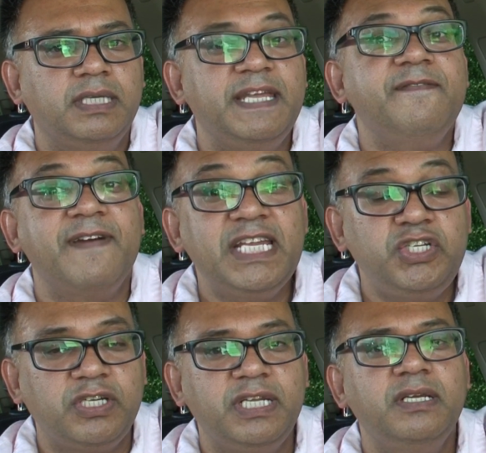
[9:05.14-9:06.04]

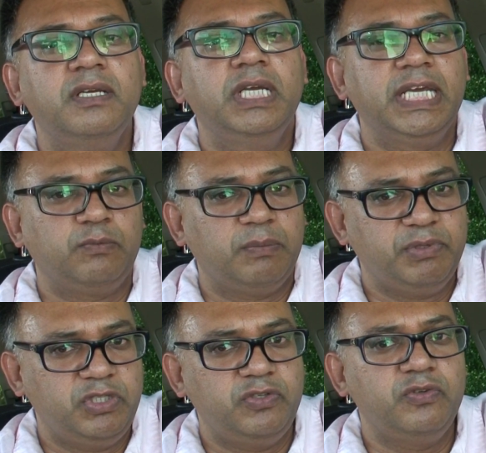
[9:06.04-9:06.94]
Eventually, it will
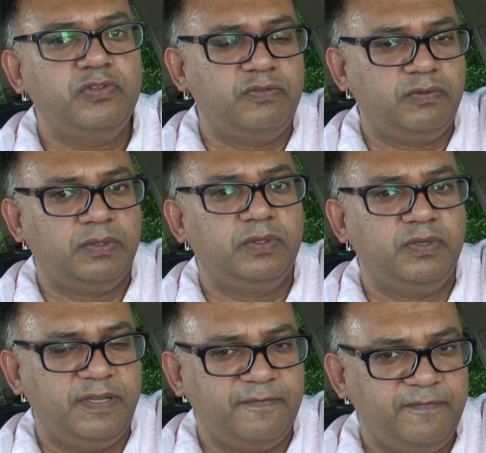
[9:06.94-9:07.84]
protrude
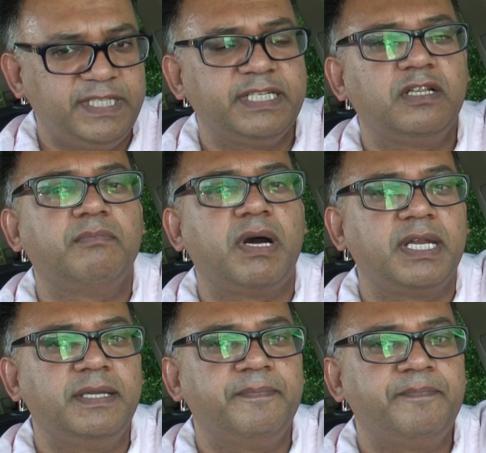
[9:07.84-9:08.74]
to your physical body.